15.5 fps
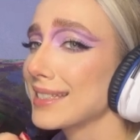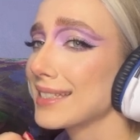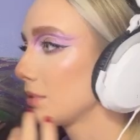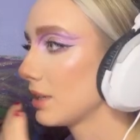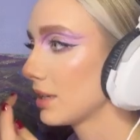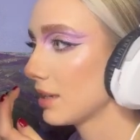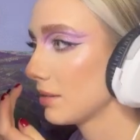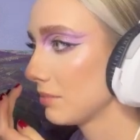We
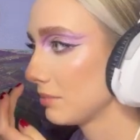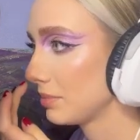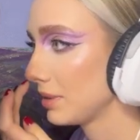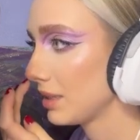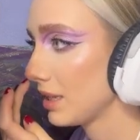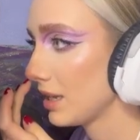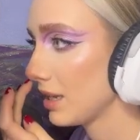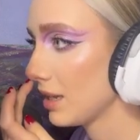can
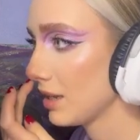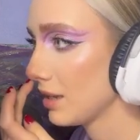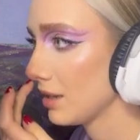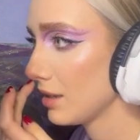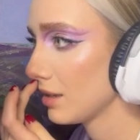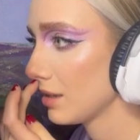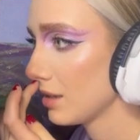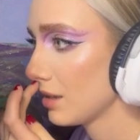
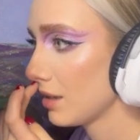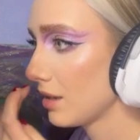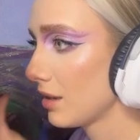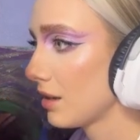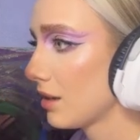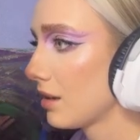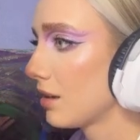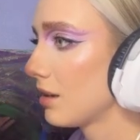play
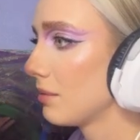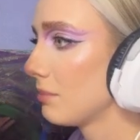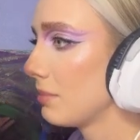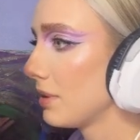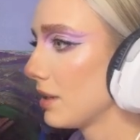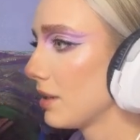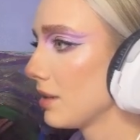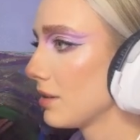a
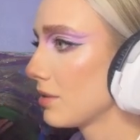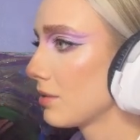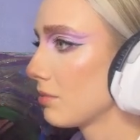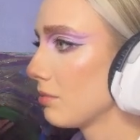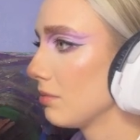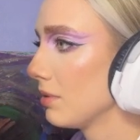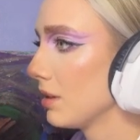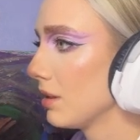bass
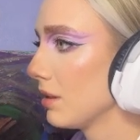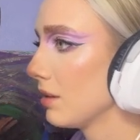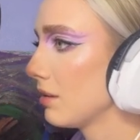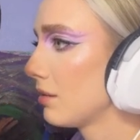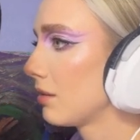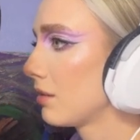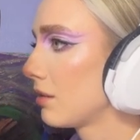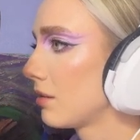with
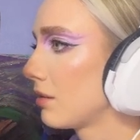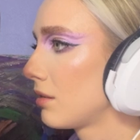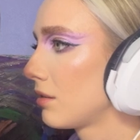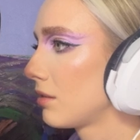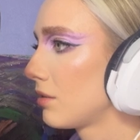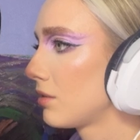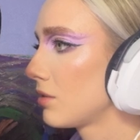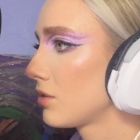
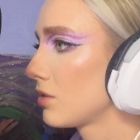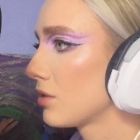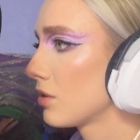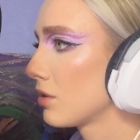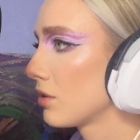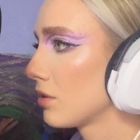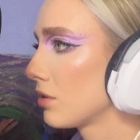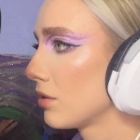
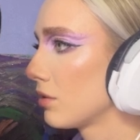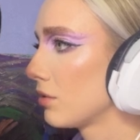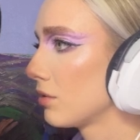Citrus.